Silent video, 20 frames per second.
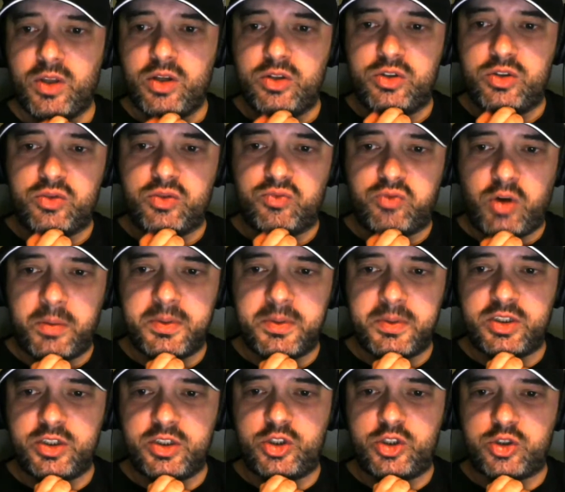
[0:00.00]
to
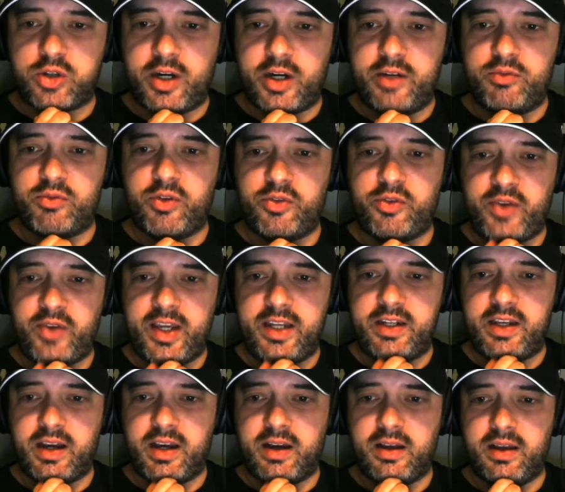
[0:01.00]
Robertson, Trent,
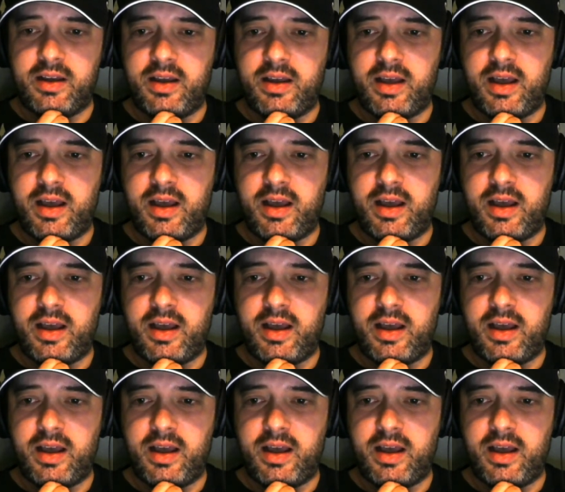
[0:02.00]
Rafinha